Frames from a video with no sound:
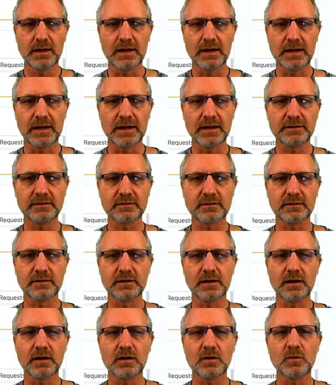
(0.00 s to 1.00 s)
And
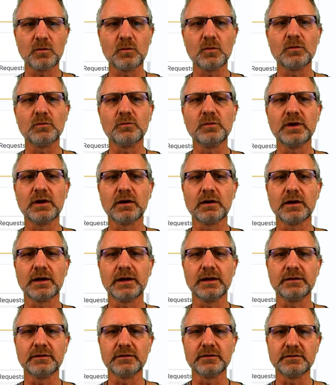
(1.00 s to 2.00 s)
now we are
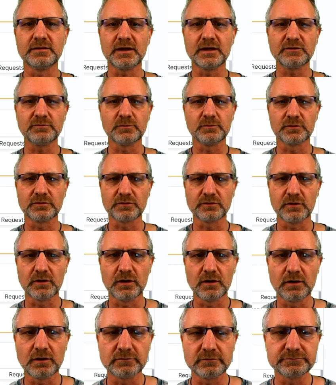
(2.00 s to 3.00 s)
in the dashboard
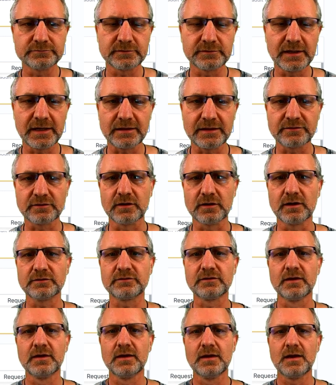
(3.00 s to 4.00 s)
of
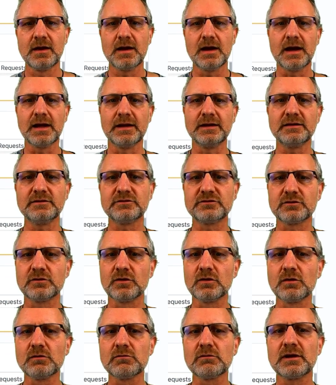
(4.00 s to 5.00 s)
Adguard, and it's
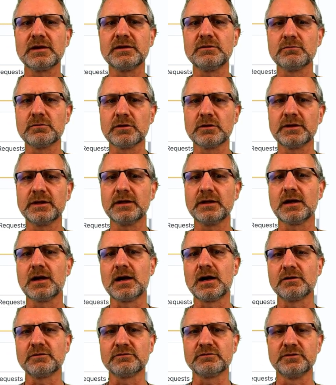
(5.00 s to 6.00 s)
already running
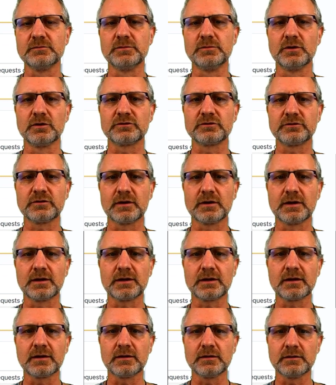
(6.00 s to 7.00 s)
out of the box. I
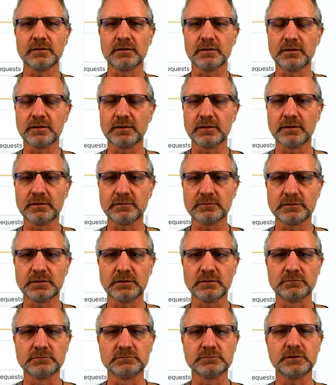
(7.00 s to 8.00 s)
can,
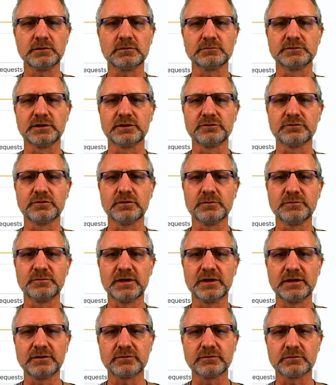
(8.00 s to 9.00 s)
there's an
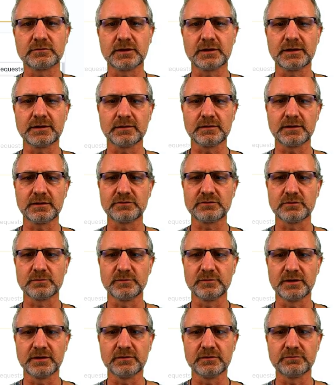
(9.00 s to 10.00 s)
update. Okay, let's
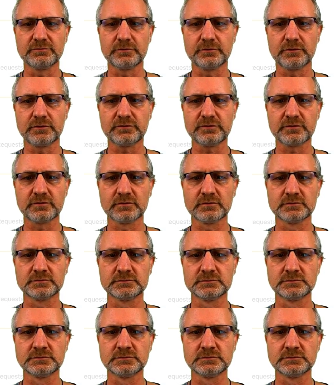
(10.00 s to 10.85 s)
update it first.